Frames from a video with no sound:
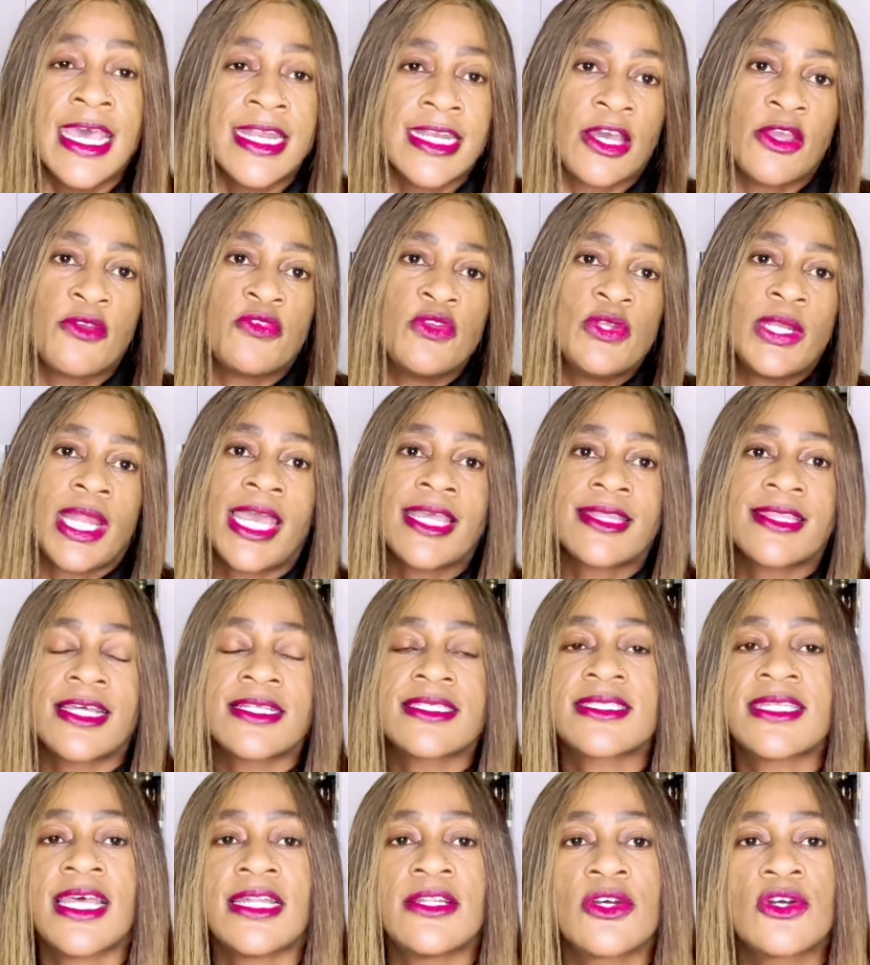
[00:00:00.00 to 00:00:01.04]
Now, if you like
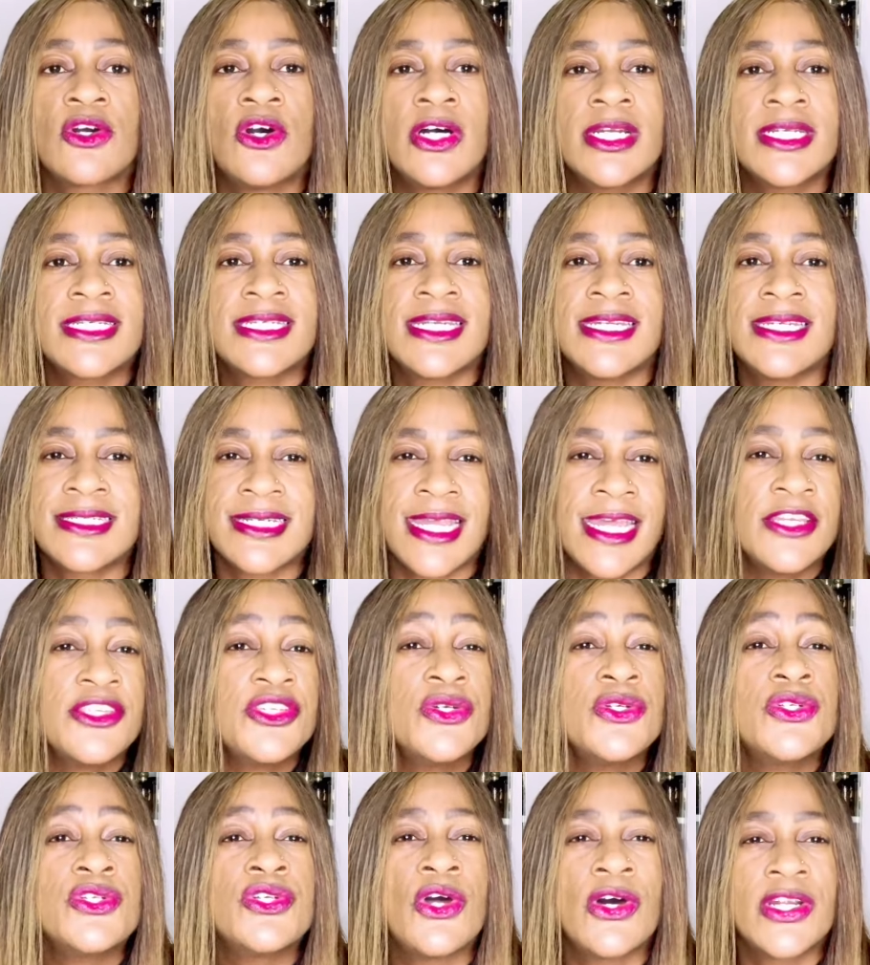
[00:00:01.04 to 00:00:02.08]
that style of content and
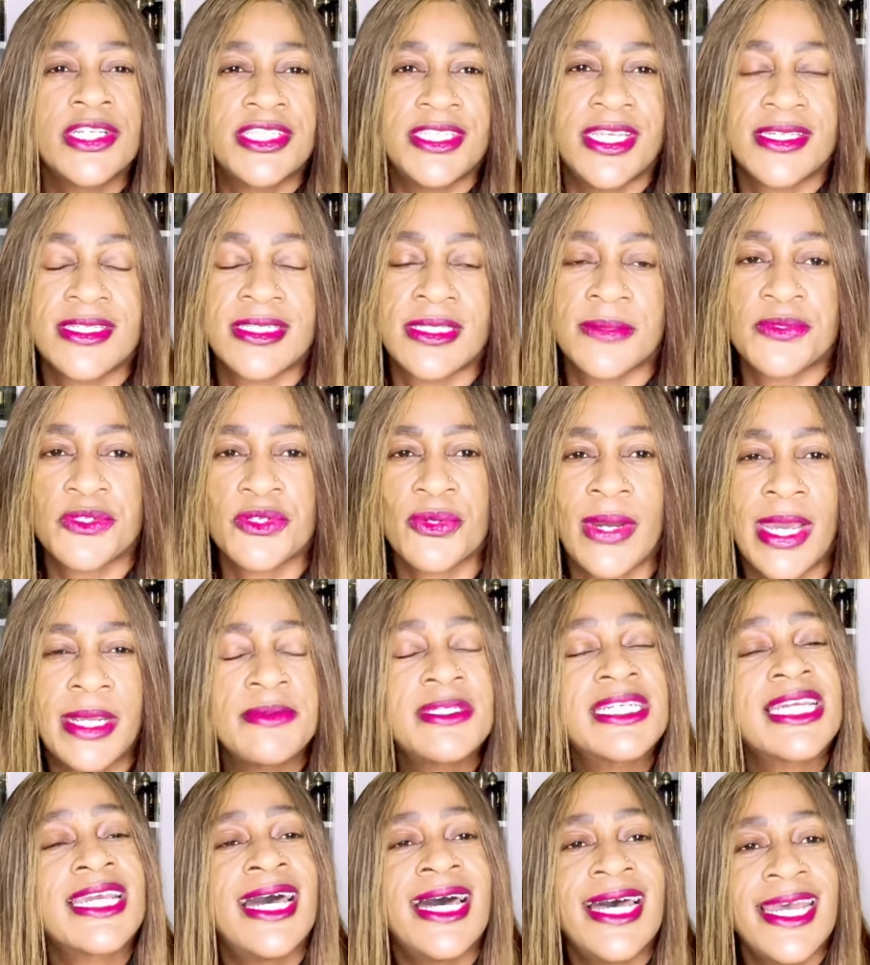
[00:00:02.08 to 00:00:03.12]
you're not yet
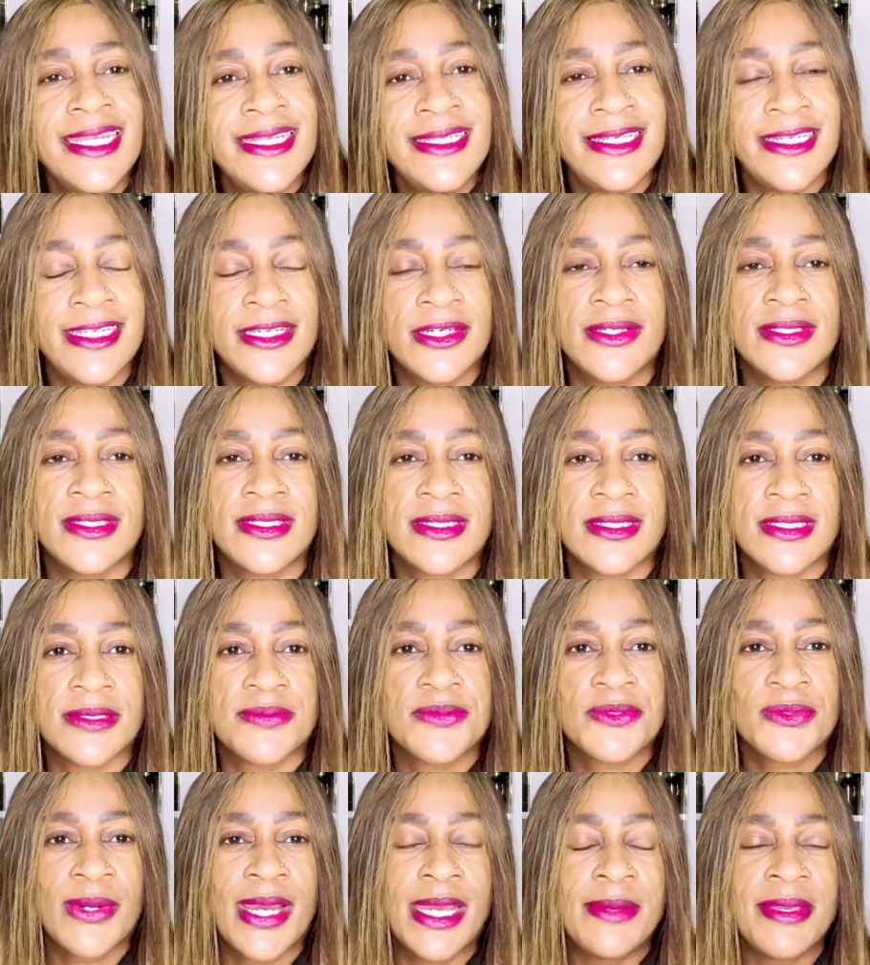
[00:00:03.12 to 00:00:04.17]
subscribed, kindly consider
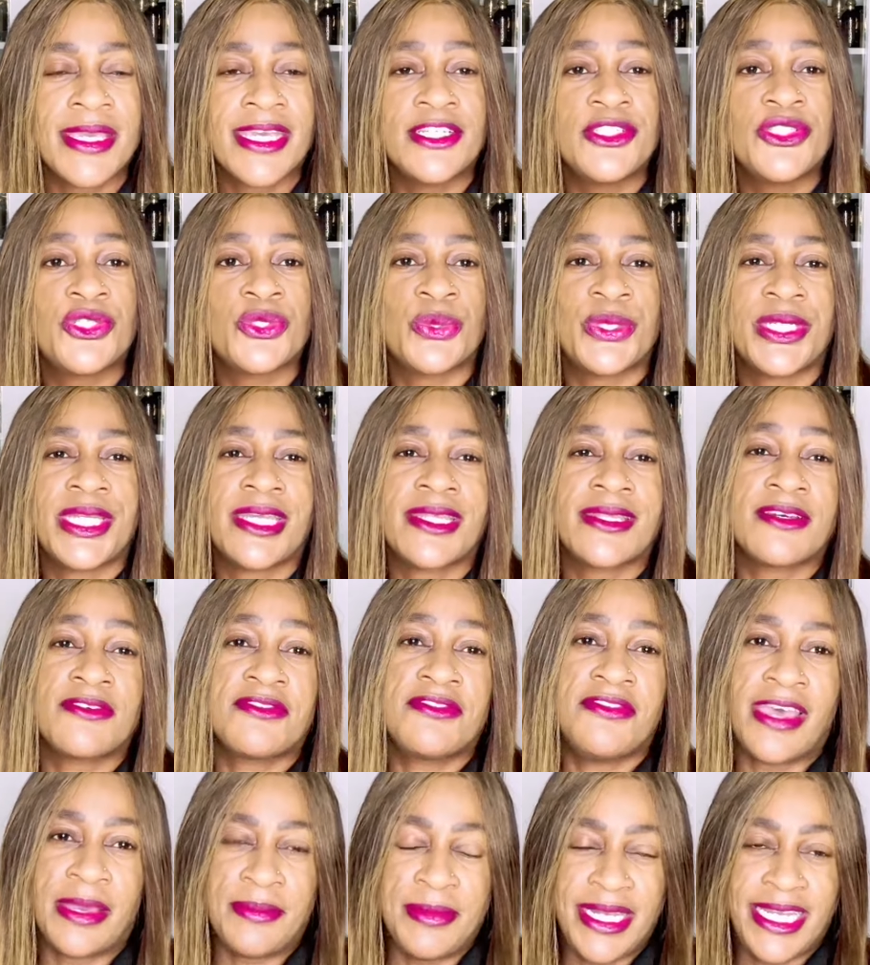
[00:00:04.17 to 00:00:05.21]
subscribing and joining the
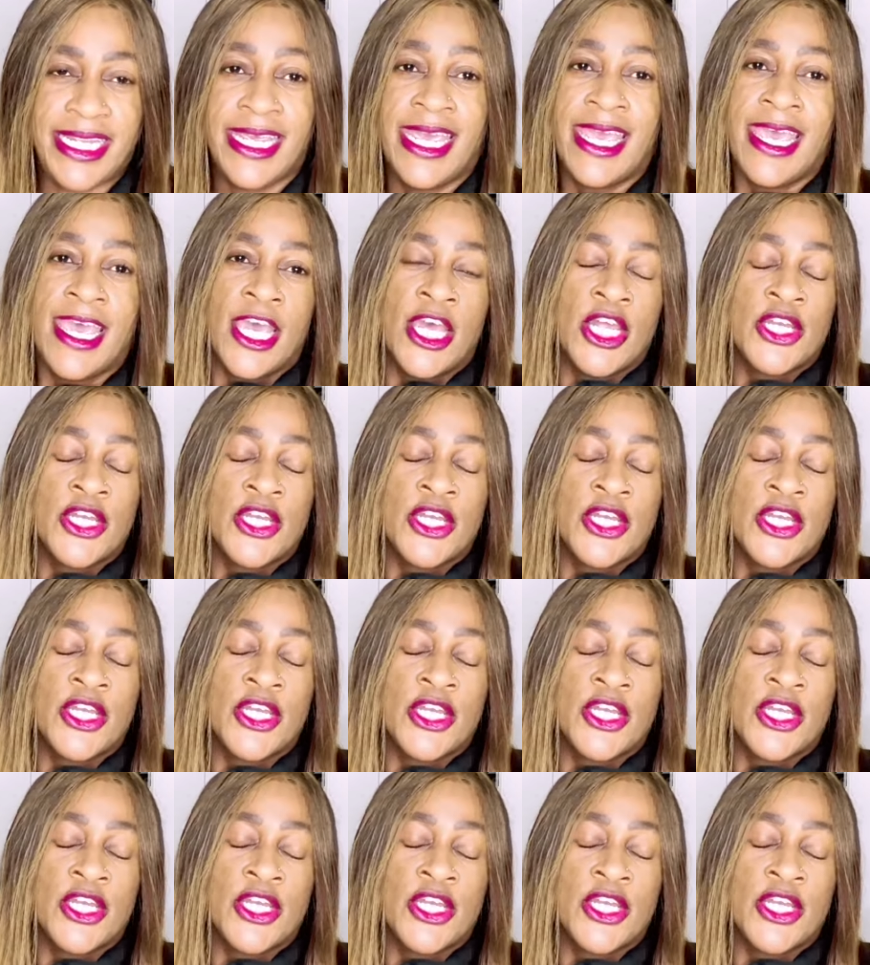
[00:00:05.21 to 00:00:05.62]
family.